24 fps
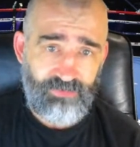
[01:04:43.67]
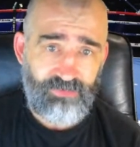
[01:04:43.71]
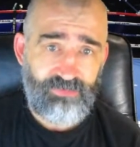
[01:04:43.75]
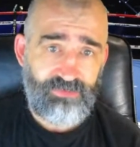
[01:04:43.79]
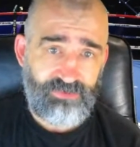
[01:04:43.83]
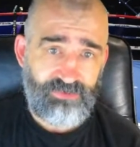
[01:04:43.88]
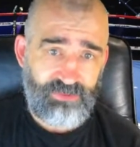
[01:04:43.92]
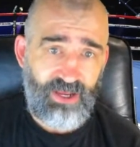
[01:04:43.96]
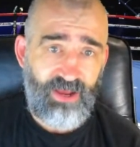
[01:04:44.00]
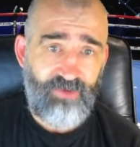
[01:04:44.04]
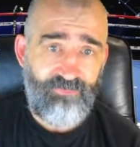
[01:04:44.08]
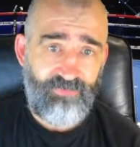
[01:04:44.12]

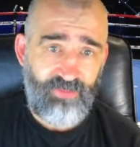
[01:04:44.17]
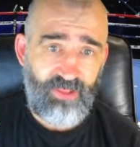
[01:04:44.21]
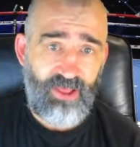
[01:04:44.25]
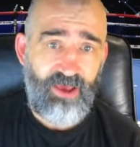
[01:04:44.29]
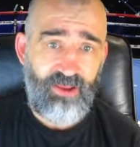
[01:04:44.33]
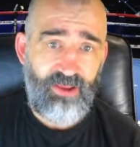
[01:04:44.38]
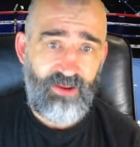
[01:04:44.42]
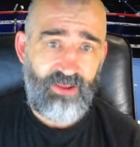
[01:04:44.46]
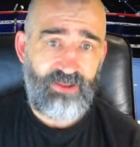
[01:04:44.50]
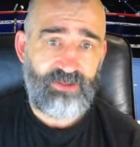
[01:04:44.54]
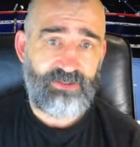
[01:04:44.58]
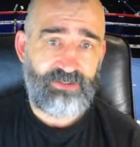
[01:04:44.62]
tough
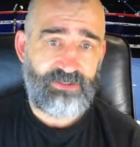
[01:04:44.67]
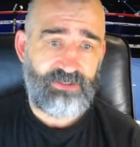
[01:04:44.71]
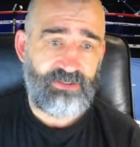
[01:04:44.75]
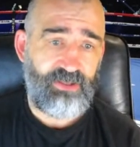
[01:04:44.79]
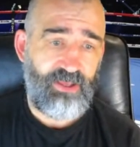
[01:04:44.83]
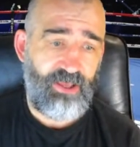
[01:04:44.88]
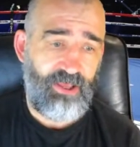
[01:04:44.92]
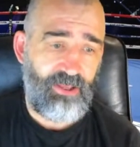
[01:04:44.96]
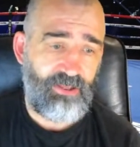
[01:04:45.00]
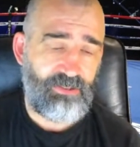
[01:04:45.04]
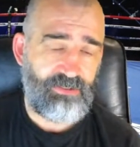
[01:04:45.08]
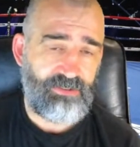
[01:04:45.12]
ladies,
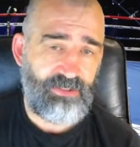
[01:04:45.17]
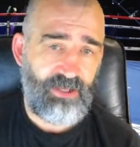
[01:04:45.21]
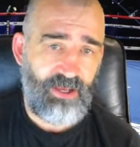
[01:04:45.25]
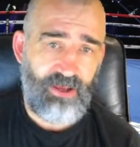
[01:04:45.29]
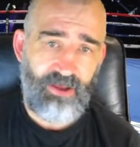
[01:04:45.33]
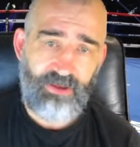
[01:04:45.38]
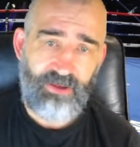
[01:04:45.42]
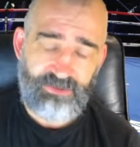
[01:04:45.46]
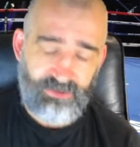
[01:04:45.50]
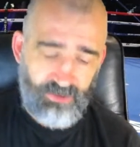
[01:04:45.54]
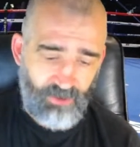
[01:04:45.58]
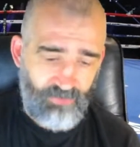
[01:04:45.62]
and
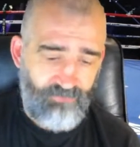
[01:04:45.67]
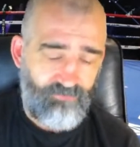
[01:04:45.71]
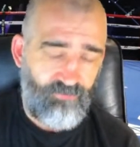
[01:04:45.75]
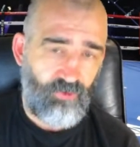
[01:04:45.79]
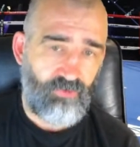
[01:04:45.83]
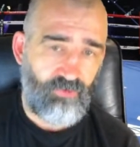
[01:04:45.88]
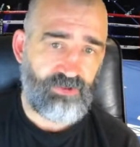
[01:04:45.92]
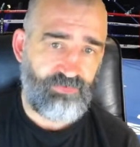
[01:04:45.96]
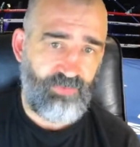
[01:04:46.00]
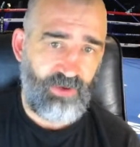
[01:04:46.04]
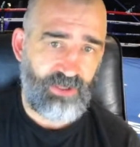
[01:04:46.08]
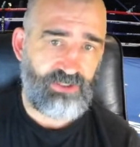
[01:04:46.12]
so full
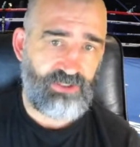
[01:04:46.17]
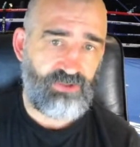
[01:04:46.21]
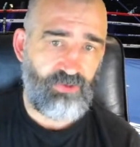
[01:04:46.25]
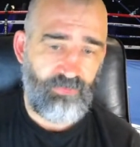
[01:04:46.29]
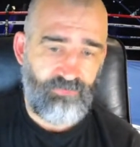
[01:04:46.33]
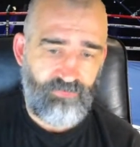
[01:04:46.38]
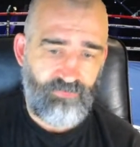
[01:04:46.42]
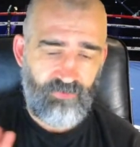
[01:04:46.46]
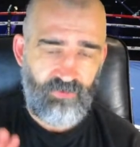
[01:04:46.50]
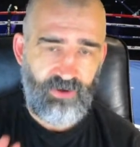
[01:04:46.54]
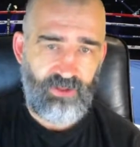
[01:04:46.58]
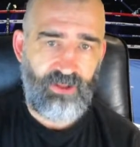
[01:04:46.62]
respect to them
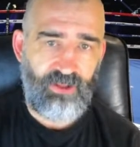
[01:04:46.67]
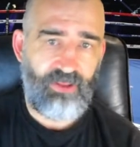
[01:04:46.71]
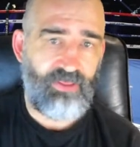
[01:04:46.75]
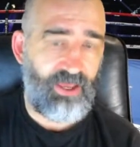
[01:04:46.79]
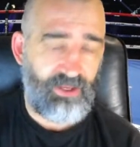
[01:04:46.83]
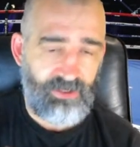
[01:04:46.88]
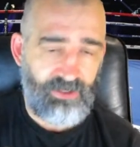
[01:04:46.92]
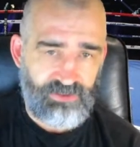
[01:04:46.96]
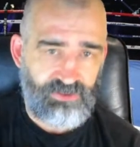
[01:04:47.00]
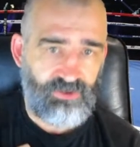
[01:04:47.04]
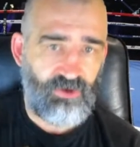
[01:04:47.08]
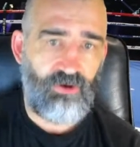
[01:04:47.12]
for in there. They
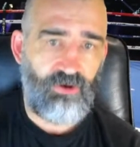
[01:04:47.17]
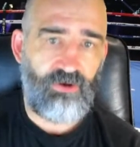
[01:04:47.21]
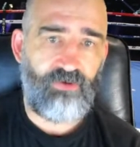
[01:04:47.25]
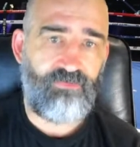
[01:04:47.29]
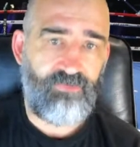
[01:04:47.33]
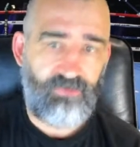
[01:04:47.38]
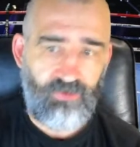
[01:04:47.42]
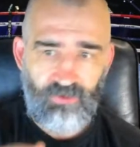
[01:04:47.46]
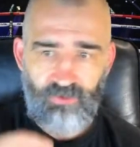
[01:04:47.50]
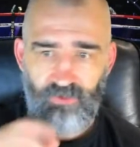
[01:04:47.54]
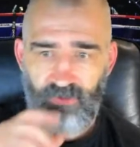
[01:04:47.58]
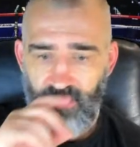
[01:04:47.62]
deserve
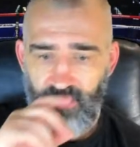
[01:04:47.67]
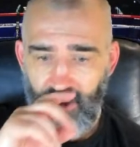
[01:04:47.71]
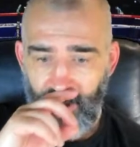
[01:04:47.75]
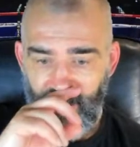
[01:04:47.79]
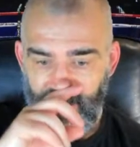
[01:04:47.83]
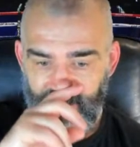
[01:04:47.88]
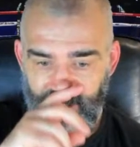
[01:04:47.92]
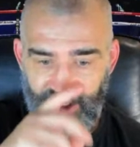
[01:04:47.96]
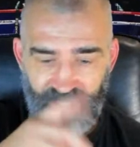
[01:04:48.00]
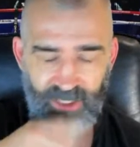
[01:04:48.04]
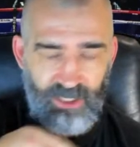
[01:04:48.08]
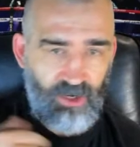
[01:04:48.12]
to
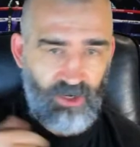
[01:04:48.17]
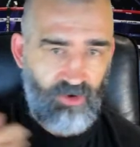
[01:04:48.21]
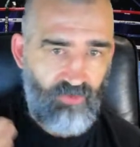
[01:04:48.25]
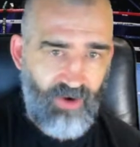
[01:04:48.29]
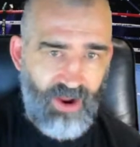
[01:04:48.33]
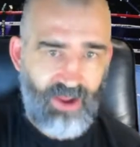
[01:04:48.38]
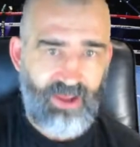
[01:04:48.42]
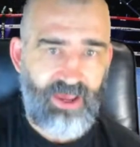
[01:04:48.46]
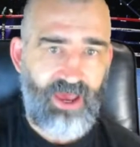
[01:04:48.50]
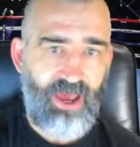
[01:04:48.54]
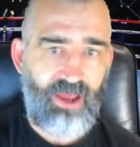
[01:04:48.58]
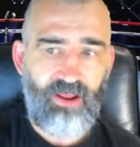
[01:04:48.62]
get a
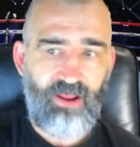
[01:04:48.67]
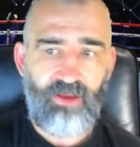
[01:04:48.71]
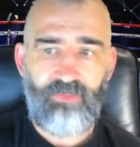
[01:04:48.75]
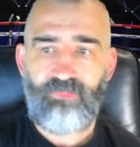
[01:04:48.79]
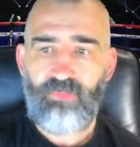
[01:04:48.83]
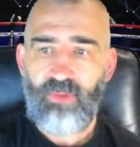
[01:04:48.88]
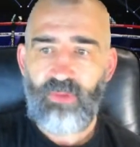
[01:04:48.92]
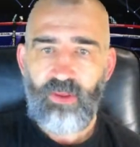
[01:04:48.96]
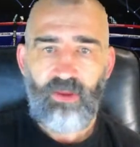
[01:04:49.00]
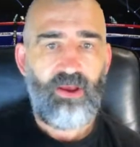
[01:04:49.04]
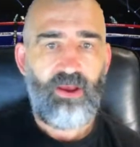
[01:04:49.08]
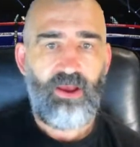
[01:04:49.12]
crack at it.
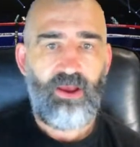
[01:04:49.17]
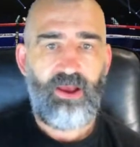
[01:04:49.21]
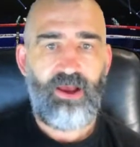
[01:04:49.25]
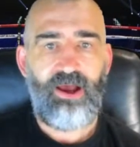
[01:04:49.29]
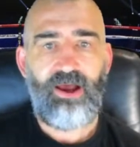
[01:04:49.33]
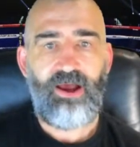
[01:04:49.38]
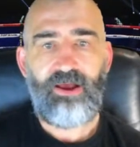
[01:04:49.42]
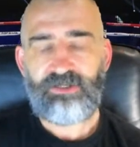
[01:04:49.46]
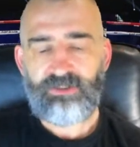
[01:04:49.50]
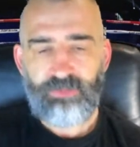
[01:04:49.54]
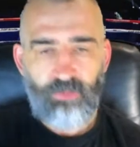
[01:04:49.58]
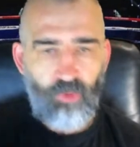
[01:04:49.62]

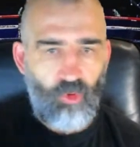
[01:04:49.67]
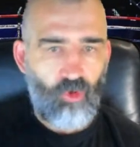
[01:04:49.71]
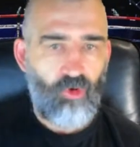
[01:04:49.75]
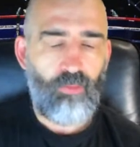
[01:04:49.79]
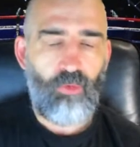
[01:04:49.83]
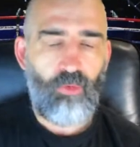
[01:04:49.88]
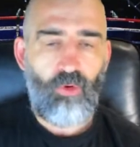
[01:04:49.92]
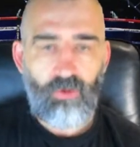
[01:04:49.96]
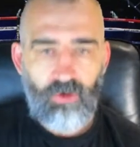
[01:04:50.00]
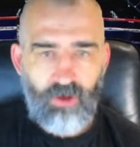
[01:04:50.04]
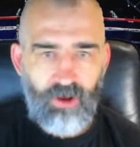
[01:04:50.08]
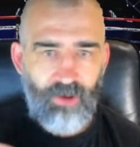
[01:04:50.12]
There's more and
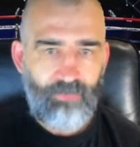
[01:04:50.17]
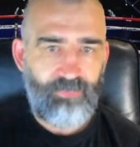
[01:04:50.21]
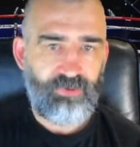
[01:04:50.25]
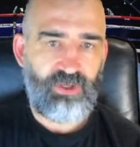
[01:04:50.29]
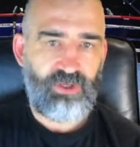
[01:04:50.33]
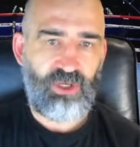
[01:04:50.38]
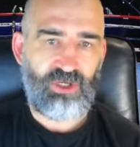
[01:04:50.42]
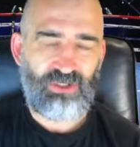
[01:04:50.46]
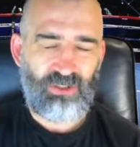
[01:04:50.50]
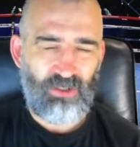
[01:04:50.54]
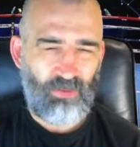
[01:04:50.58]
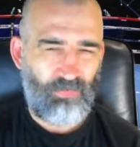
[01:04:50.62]
more
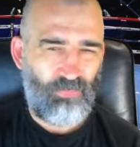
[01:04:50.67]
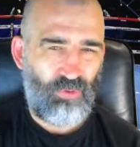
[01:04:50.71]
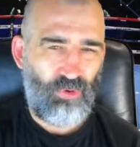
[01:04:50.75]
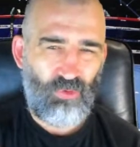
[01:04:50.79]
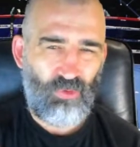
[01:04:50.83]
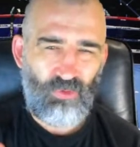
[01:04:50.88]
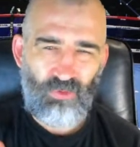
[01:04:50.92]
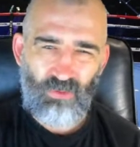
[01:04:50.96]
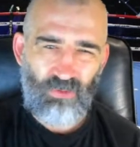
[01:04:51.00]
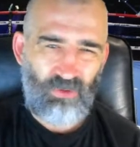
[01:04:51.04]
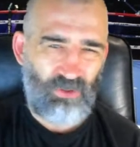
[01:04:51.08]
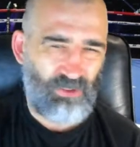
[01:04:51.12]
competition. The
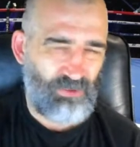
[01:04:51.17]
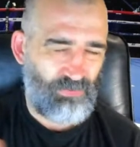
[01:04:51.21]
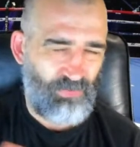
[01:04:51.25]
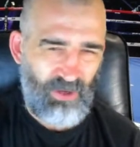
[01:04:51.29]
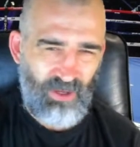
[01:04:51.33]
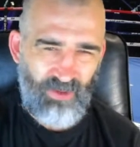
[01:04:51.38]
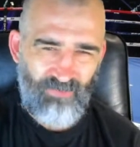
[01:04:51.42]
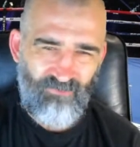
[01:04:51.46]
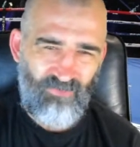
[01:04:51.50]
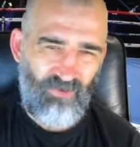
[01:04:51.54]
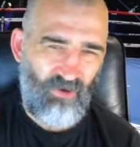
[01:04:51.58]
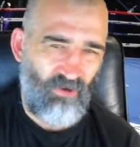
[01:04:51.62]
pool has
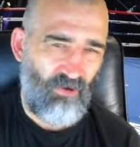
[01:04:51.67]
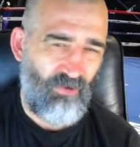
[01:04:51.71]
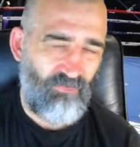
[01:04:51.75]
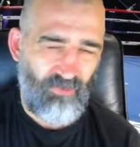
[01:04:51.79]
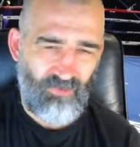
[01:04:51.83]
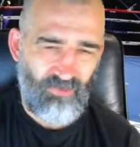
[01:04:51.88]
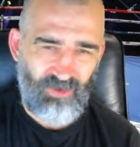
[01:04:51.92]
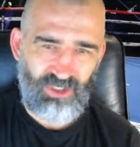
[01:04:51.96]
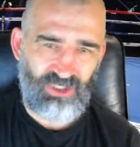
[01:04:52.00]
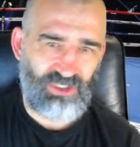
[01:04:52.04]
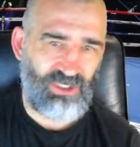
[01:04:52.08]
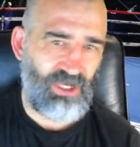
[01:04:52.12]
been very,
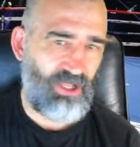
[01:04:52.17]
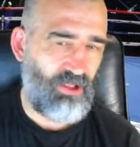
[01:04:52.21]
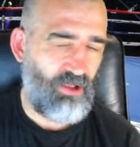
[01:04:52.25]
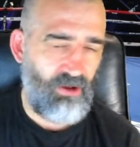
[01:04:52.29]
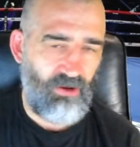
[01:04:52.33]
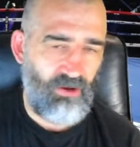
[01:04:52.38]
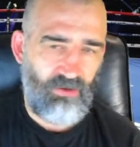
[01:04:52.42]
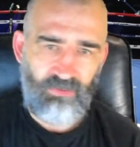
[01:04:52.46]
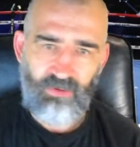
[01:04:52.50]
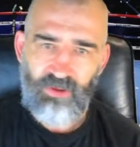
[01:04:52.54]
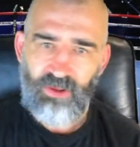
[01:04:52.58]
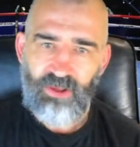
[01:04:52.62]
very
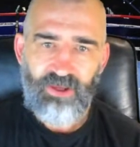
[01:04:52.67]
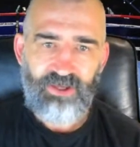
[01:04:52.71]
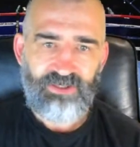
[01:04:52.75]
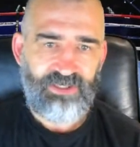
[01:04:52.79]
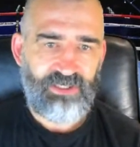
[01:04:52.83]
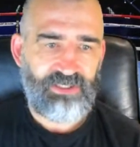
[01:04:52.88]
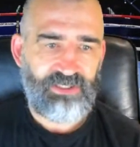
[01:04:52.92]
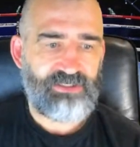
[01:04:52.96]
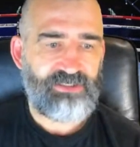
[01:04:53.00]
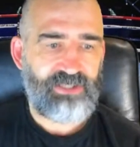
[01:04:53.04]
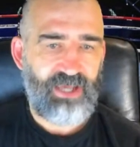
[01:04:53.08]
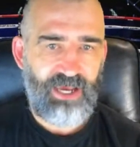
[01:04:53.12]
shallow
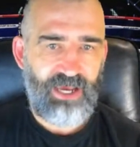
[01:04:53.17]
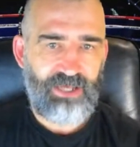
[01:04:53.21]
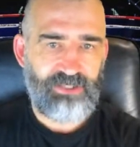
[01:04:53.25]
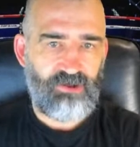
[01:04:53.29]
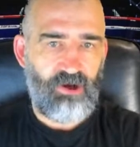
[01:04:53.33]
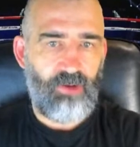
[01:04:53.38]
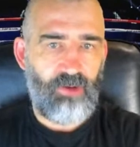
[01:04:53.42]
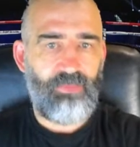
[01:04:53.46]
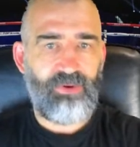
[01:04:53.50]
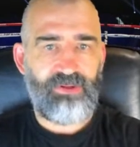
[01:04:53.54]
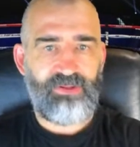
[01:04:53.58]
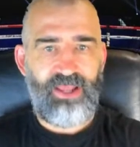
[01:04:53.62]
since day
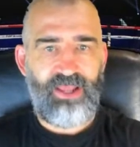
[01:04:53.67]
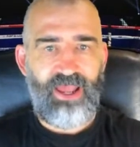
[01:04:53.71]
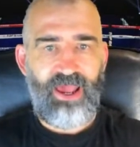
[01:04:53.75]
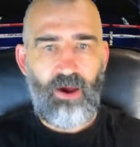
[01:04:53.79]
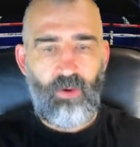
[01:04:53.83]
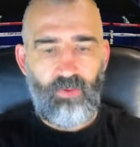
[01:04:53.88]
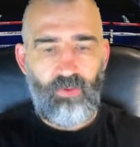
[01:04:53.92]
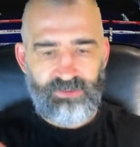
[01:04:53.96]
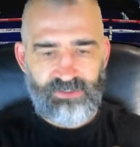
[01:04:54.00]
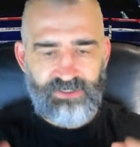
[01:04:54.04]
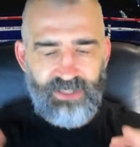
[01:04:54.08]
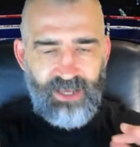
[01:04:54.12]
dot, but now
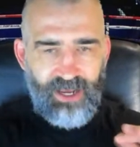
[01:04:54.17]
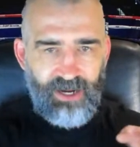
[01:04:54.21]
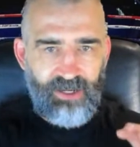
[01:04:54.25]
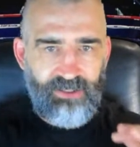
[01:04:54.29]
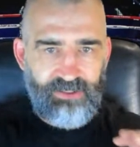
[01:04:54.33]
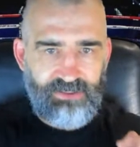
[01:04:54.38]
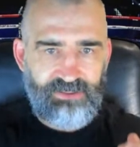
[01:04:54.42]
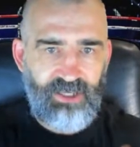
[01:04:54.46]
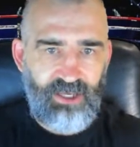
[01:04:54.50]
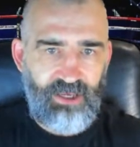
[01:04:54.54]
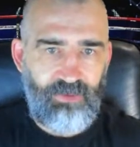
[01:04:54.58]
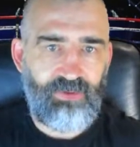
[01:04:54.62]
we're starting to
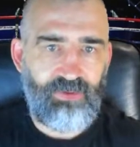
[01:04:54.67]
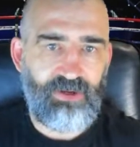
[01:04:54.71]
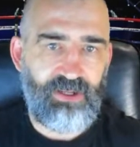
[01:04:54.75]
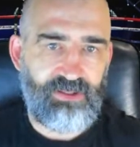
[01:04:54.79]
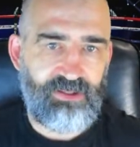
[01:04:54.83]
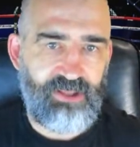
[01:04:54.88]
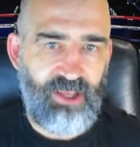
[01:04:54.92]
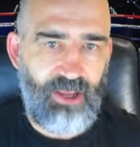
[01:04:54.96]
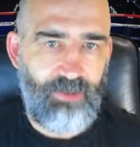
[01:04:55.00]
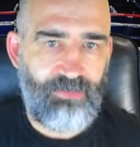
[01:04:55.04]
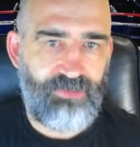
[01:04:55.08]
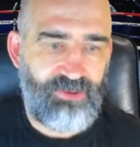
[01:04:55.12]
see a bit of
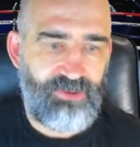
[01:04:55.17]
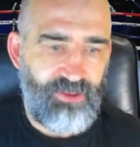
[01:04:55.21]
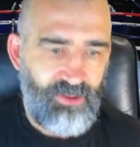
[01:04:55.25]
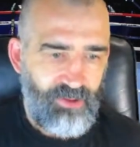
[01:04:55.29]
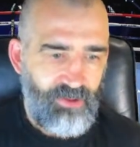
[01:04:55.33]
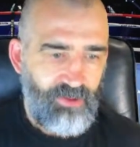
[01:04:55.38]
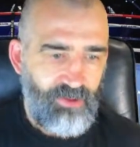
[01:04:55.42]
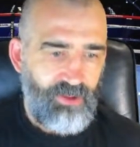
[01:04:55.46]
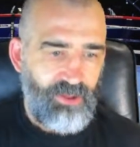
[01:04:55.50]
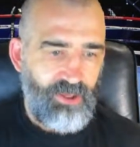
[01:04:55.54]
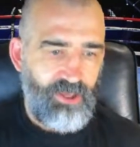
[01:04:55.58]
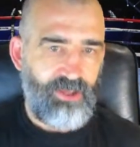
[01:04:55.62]
depth.
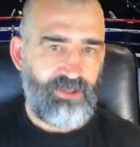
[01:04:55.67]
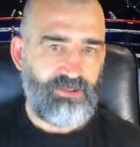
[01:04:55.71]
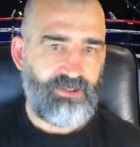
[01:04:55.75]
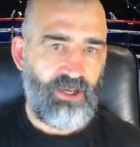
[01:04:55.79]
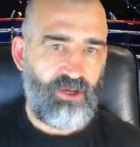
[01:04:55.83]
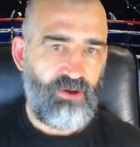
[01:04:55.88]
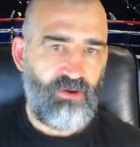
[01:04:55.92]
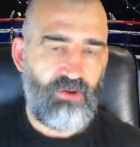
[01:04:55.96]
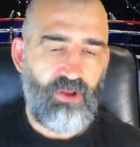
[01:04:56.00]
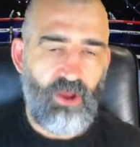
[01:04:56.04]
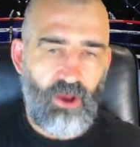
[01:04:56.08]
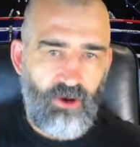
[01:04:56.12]
And
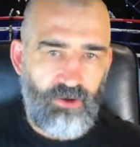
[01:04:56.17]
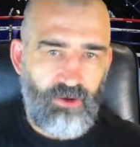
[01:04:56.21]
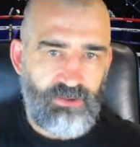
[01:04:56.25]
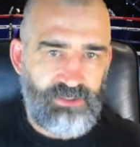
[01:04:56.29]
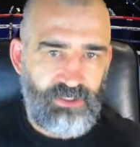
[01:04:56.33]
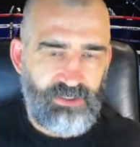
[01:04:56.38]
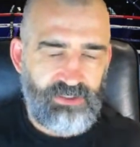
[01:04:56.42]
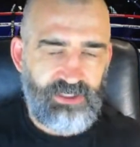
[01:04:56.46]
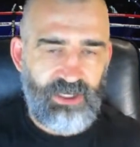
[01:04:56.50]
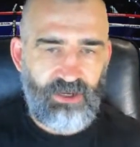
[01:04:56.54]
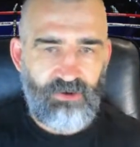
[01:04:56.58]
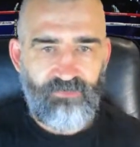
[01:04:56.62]
who knows,
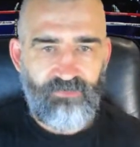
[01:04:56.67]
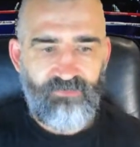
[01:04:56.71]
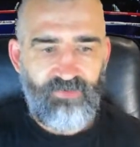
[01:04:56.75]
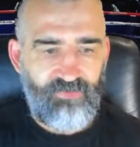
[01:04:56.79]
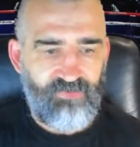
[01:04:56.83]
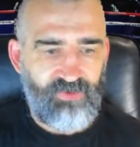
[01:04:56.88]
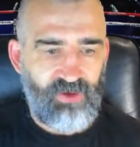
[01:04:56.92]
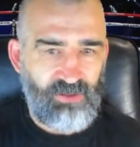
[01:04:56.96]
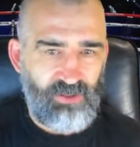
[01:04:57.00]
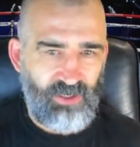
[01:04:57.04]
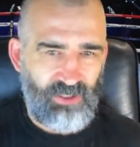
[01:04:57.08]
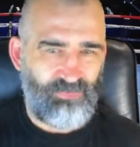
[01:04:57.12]
in 10 or
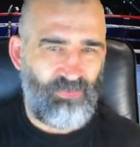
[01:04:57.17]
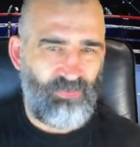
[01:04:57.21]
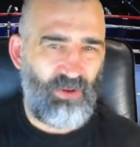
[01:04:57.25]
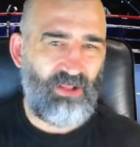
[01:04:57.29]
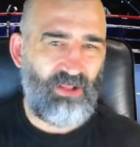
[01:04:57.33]
15 years,